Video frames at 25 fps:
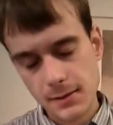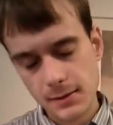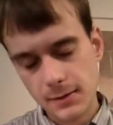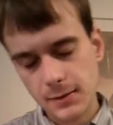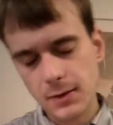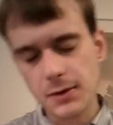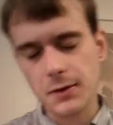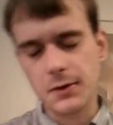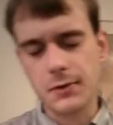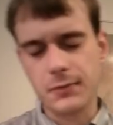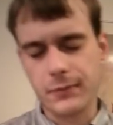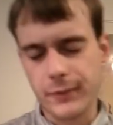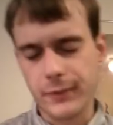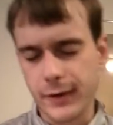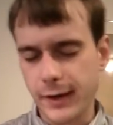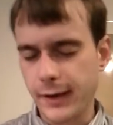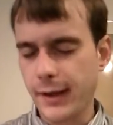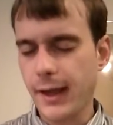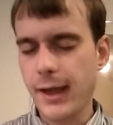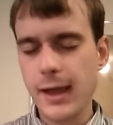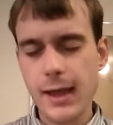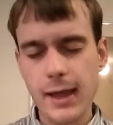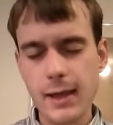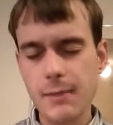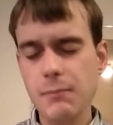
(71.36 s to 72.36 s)
Look, Greg,
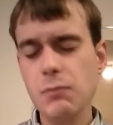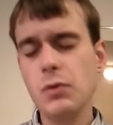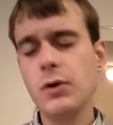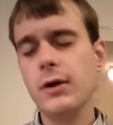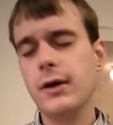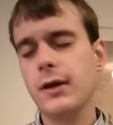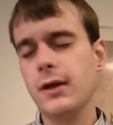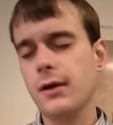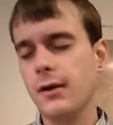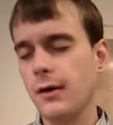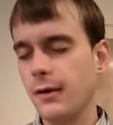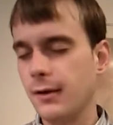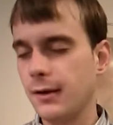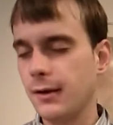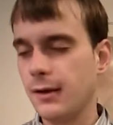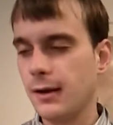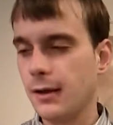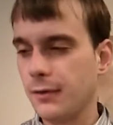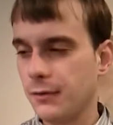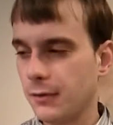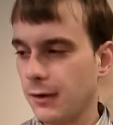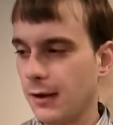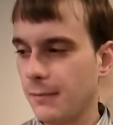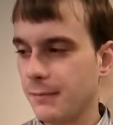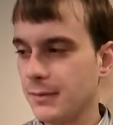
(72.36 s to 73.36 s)
I- am working on
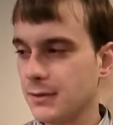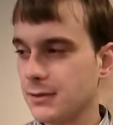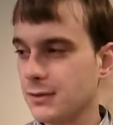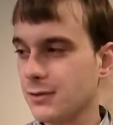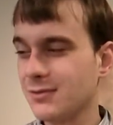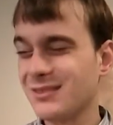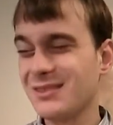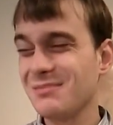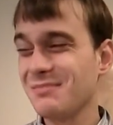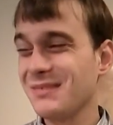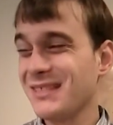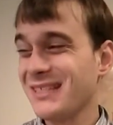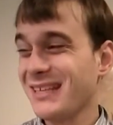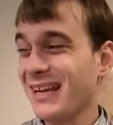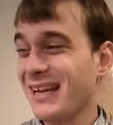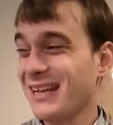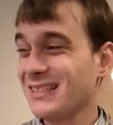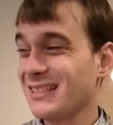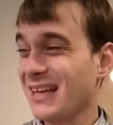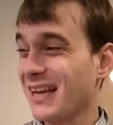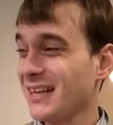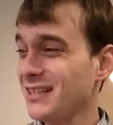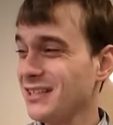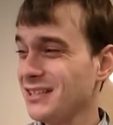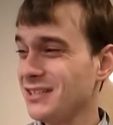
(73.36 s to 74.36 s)
another episode, and
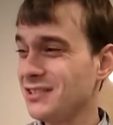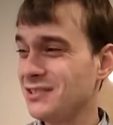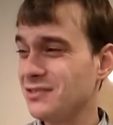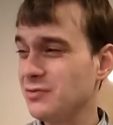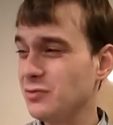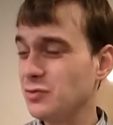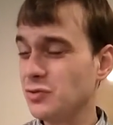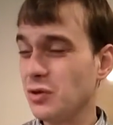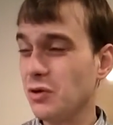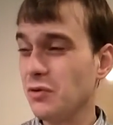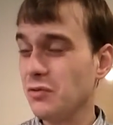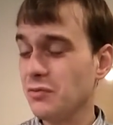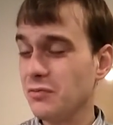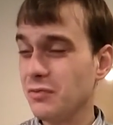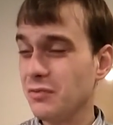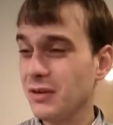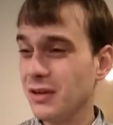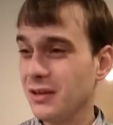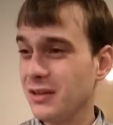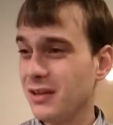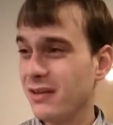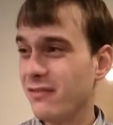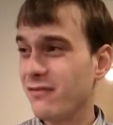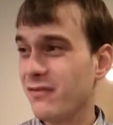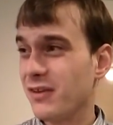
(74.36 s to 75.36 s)
besides, I just don't
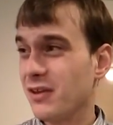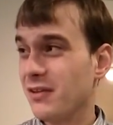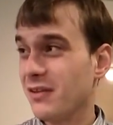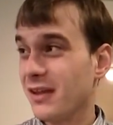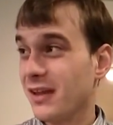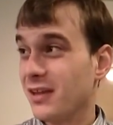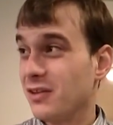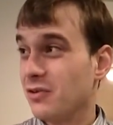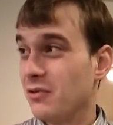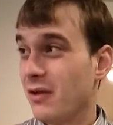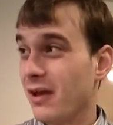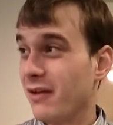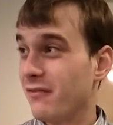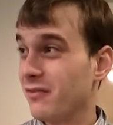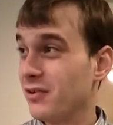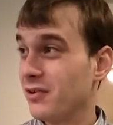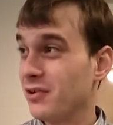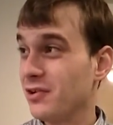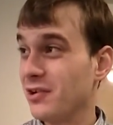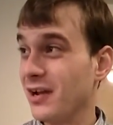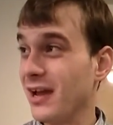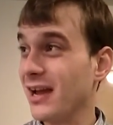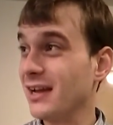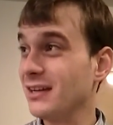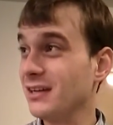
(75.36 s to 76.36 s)
really feel like you have a
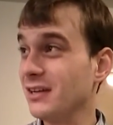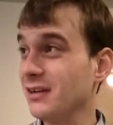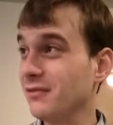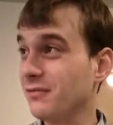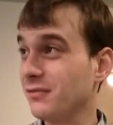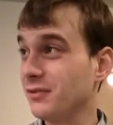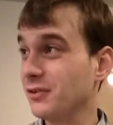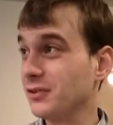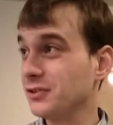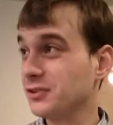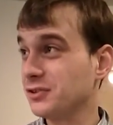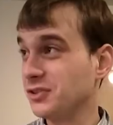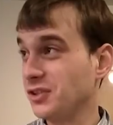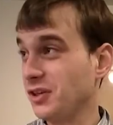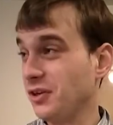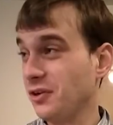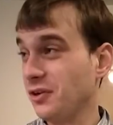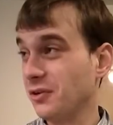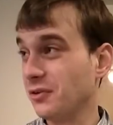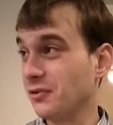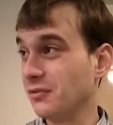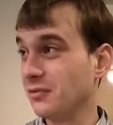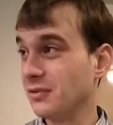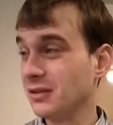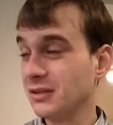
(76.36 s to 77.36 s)
good idea for a
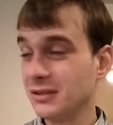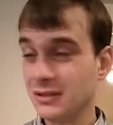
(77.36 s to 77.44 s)
show.